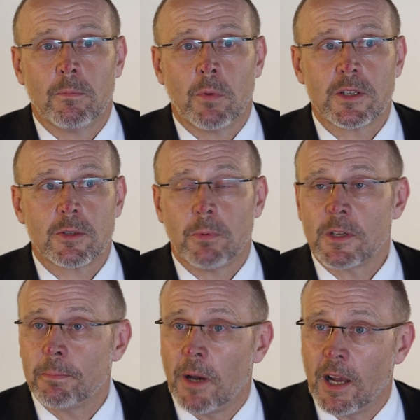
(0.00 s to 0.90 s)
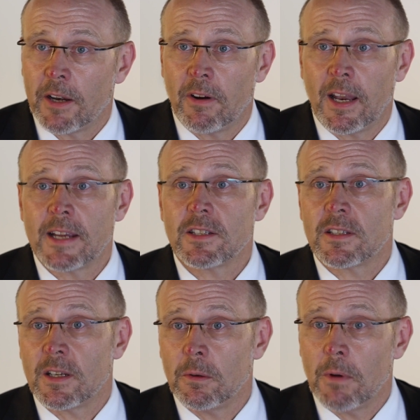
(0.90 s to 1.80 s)
which partly relates
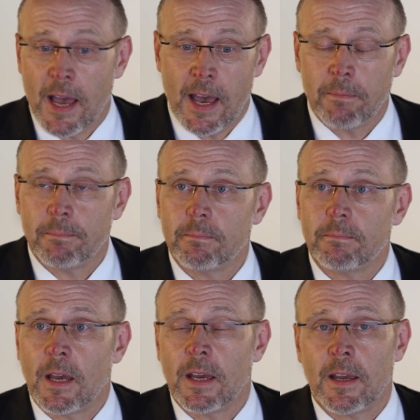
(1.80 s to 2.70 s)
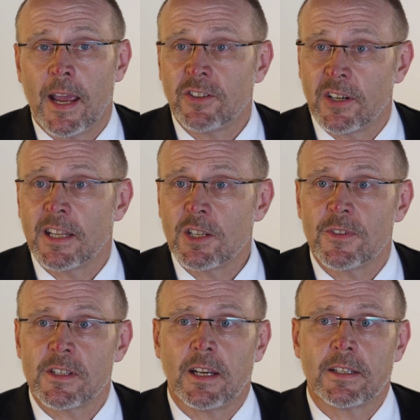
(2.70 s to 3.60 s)
to our entering this
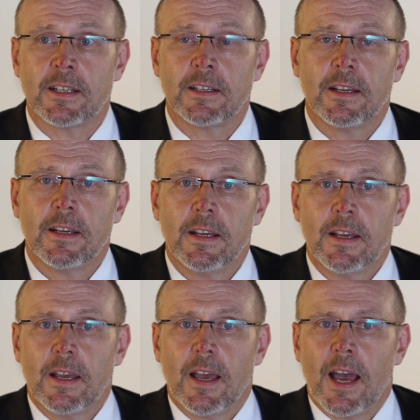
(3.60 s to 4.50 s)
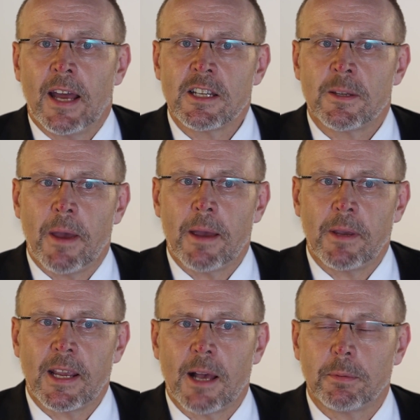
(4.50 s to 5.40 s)
facility. And it's about
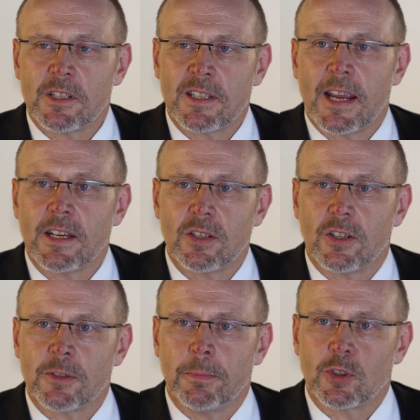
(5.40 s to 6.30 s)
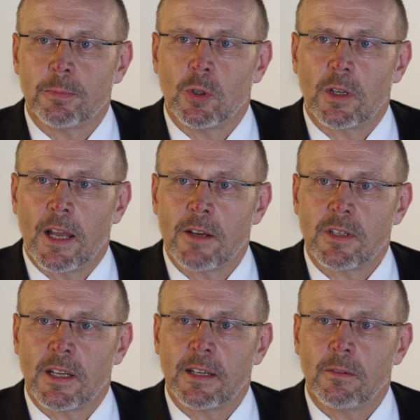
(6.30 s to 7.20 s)
being able to stay in touch much more
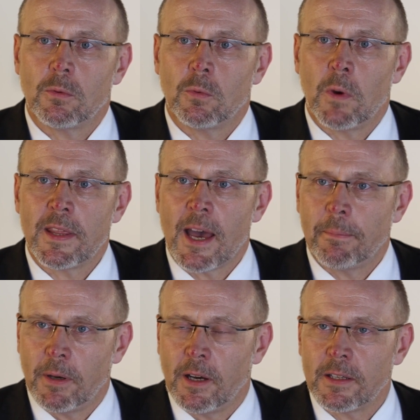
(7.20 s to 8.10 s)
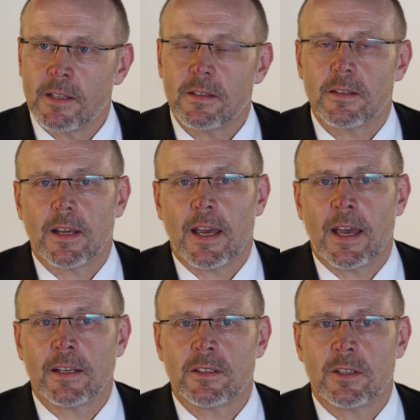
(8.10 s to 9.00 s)
closely with our partners
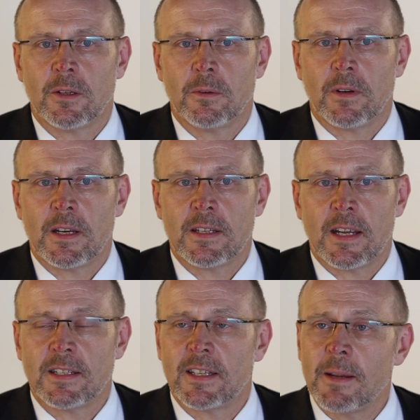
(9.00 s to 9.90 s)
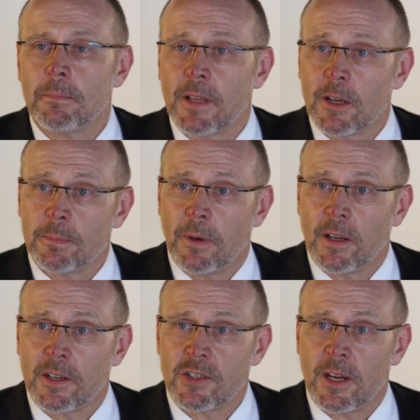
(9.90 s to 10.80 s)
and to indeed deepen those
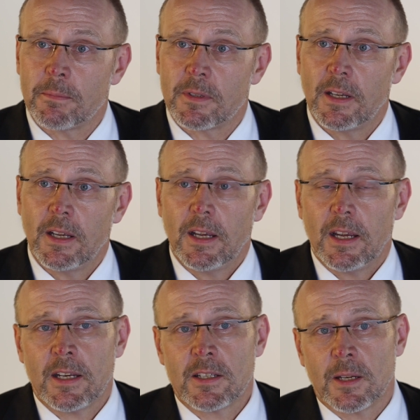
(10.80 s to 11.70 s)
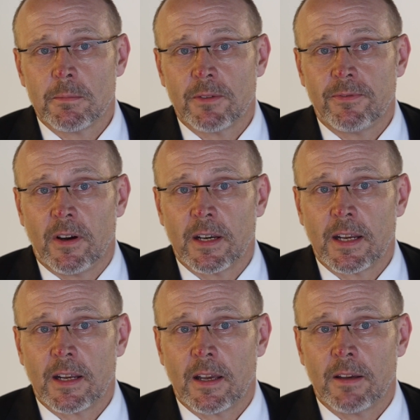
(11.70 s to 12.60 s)
partnerships in terms of
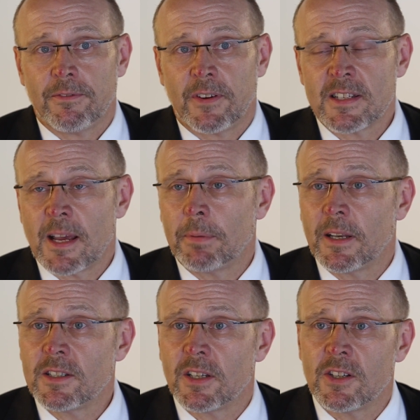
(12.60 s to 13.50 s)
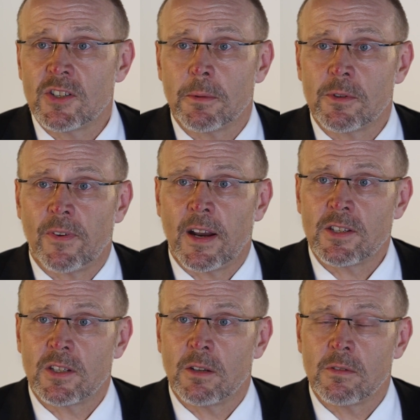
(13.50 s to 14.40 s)
finding, for example, internships for our
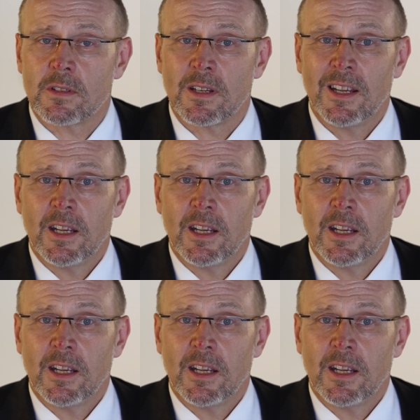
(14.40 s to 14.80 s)
students.